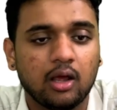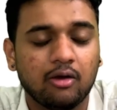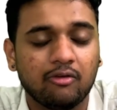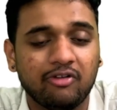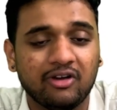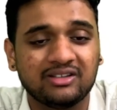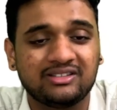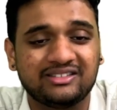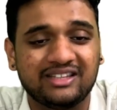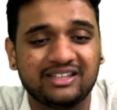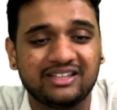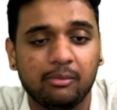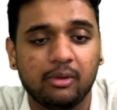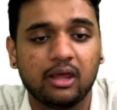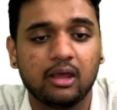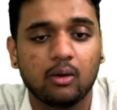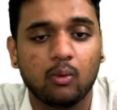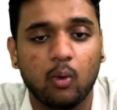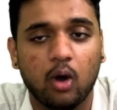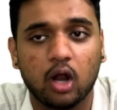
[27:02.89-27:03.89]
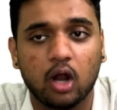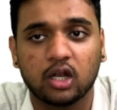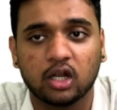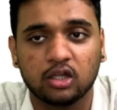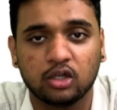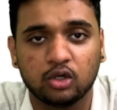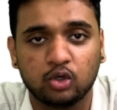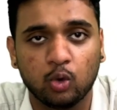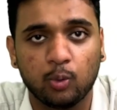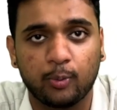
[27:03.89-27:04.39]
First tell me what are
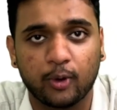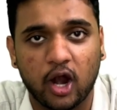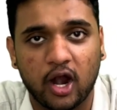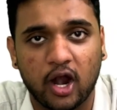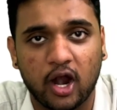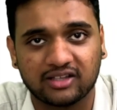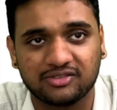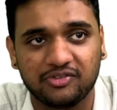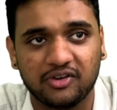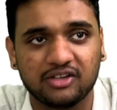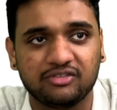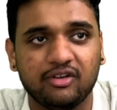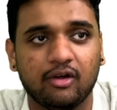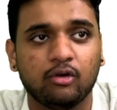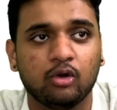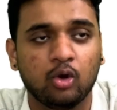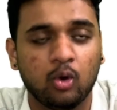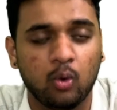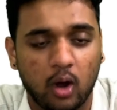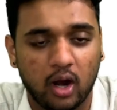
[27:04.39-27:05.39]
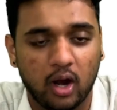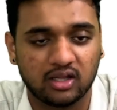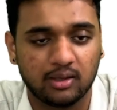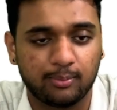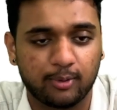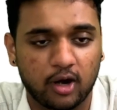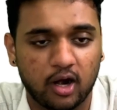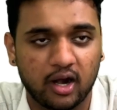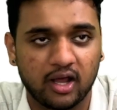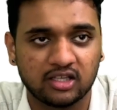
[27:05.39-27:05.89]
the two products. First you have to know what are the
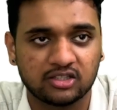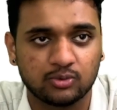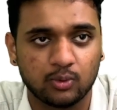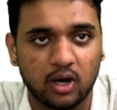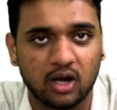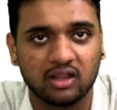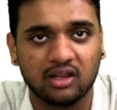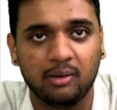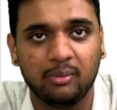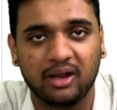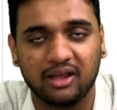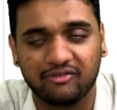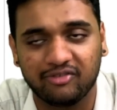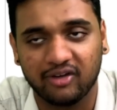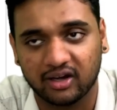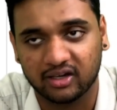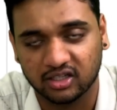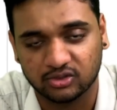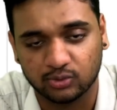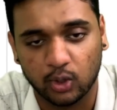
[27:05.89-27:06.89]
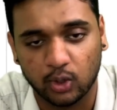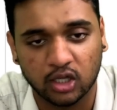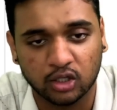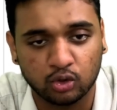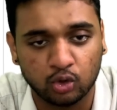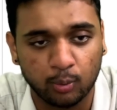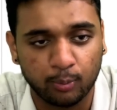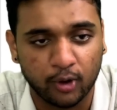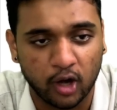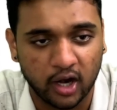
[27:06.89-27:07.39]
products, what are the limiting factors. What are the
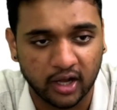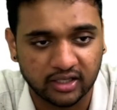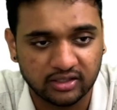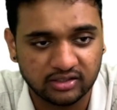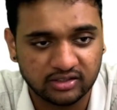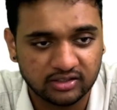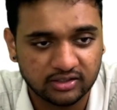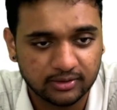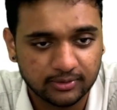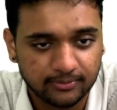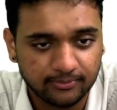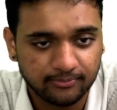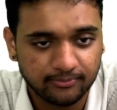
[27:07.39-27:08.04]
two products?